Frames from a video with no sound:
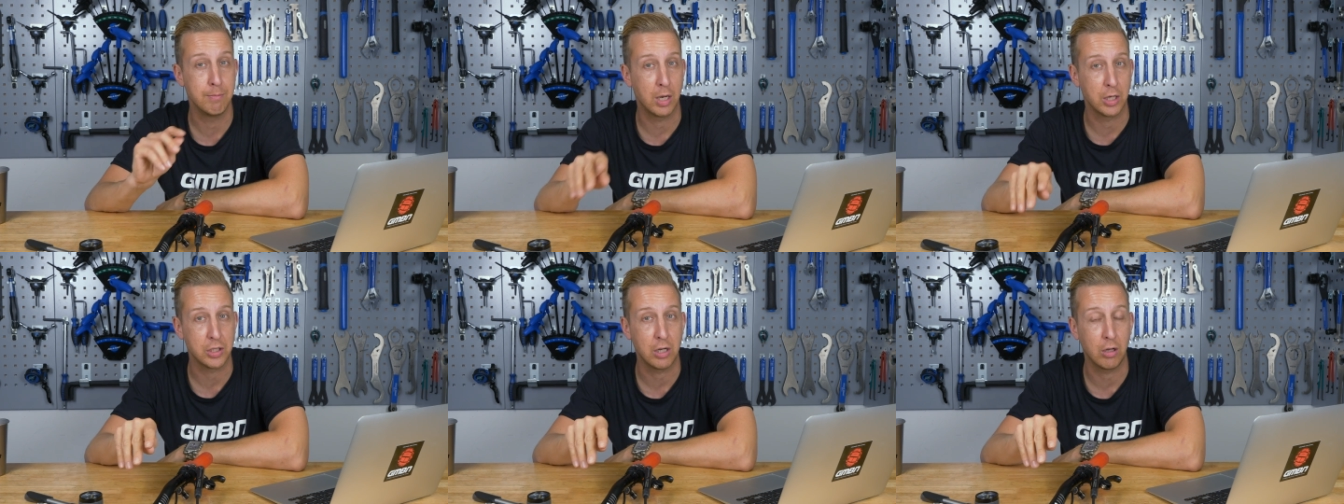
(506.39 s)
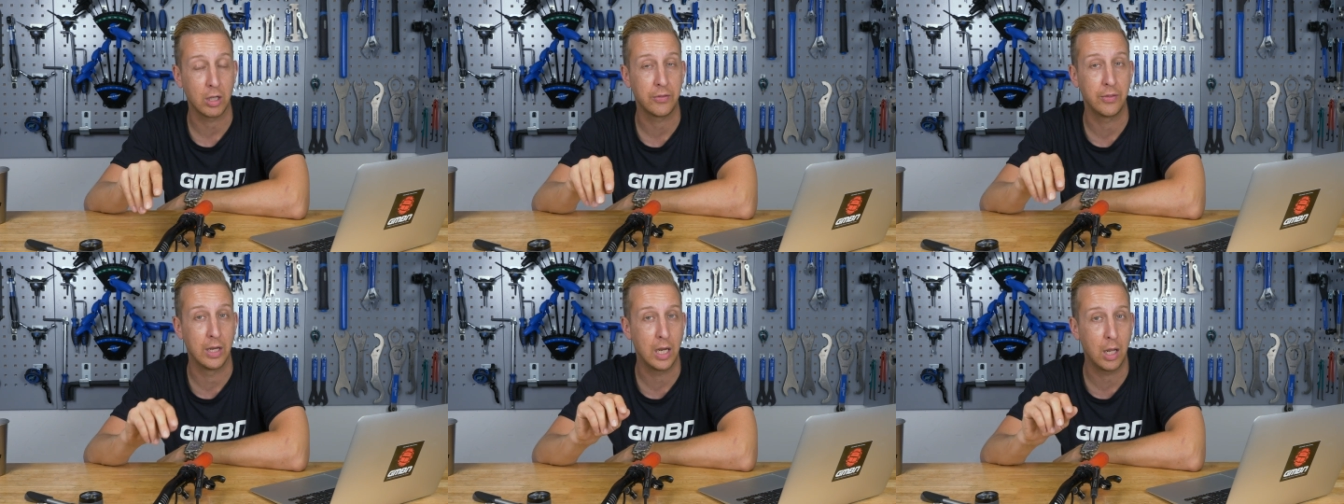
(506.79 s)
much
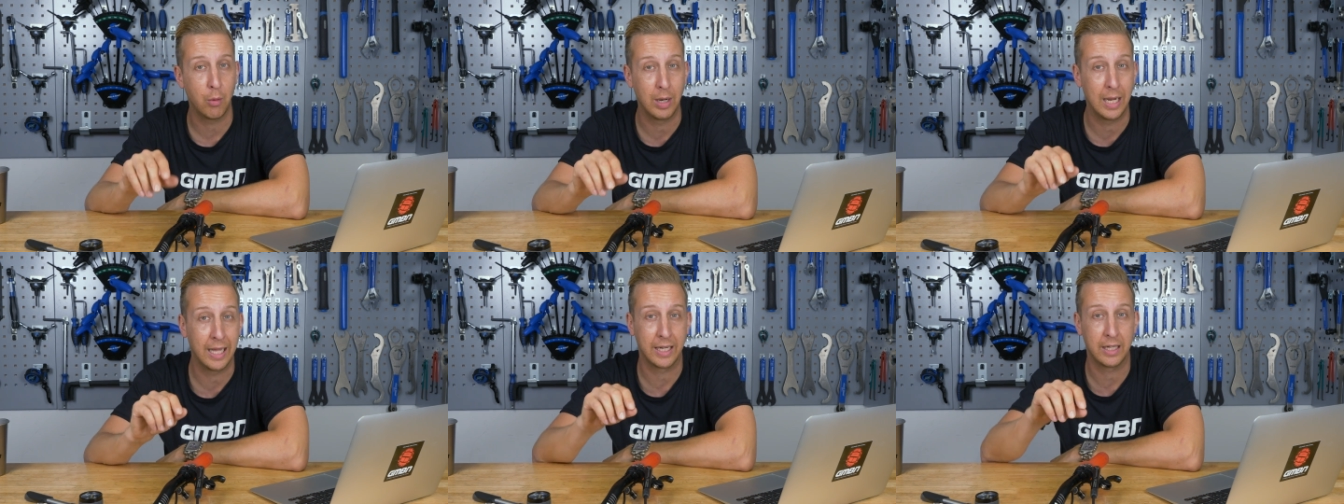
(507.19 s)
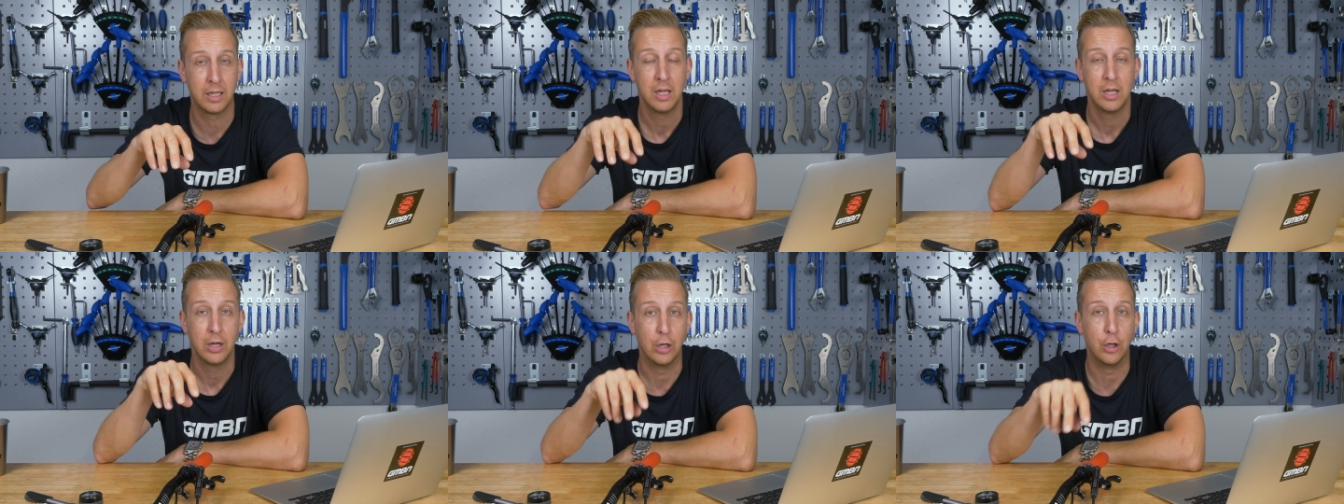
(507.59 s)
like the lower leg
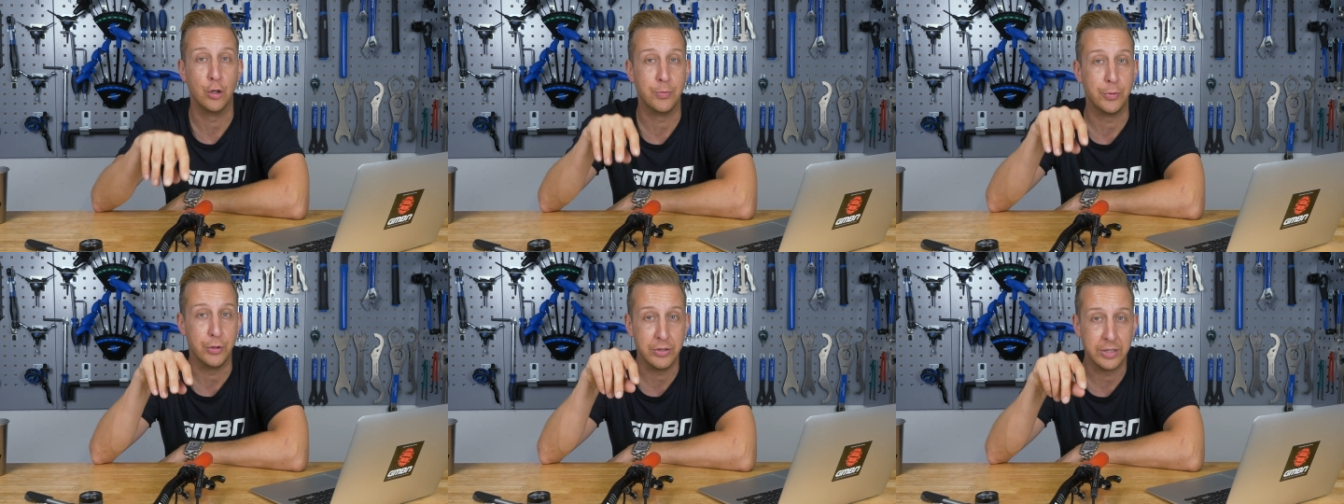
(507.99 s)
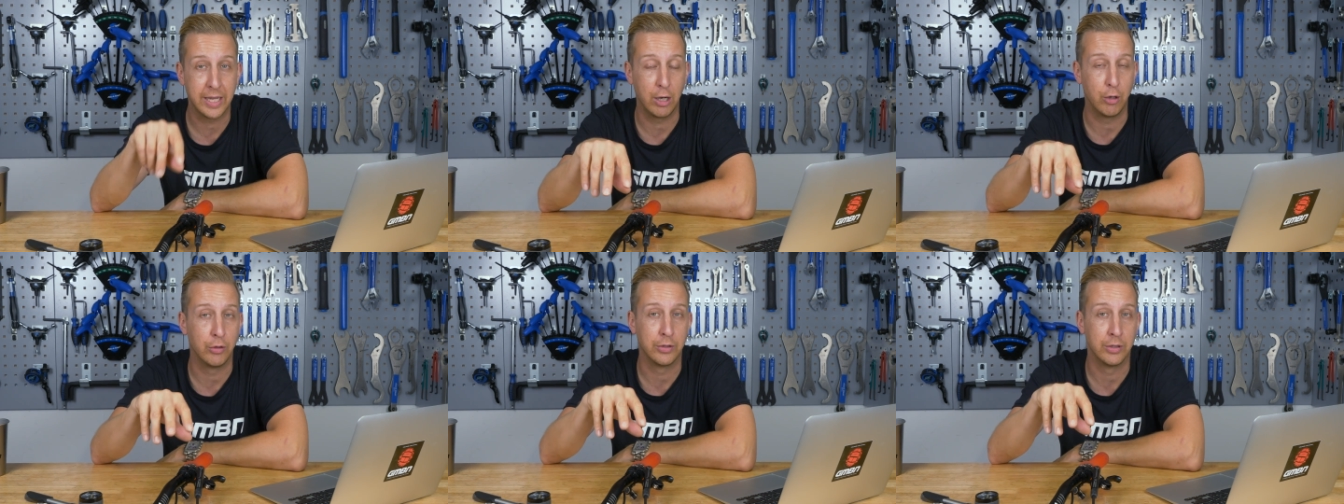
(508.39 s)
lube that you
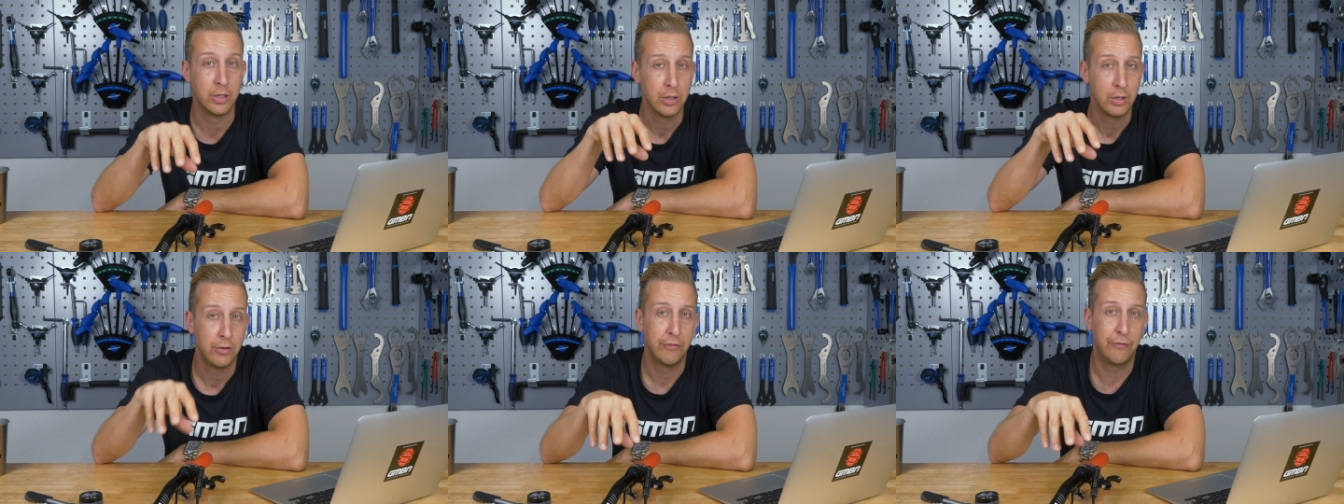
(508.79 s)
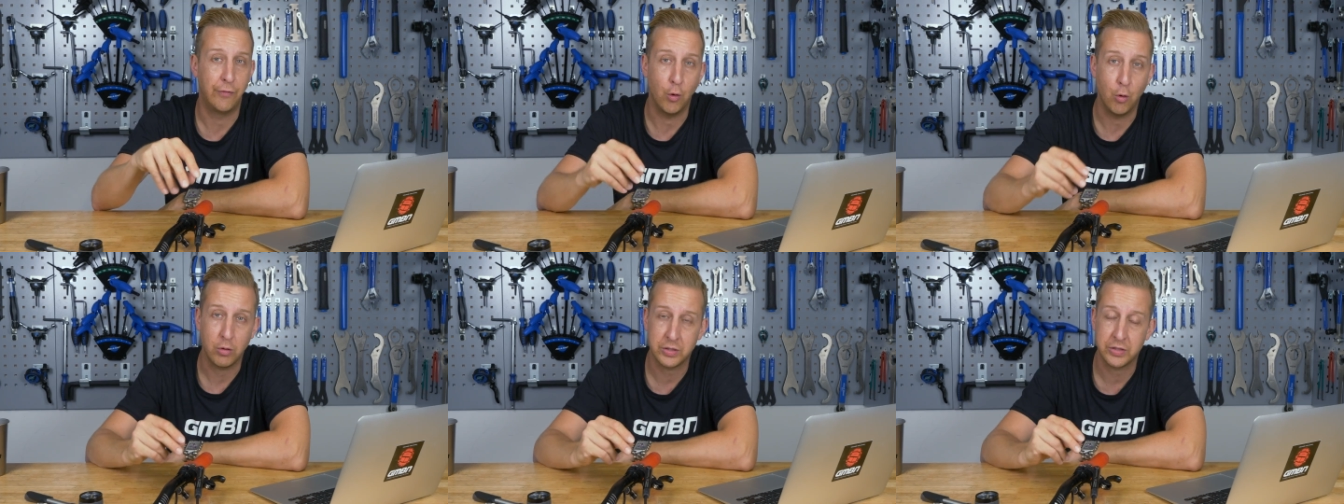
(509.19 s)
get on
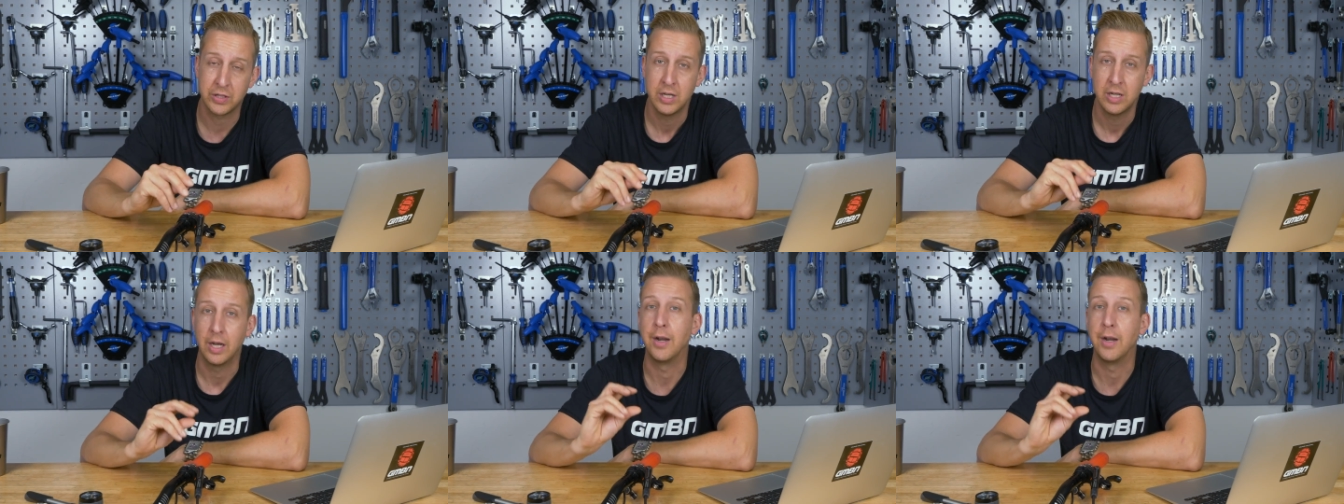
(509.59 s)
forks.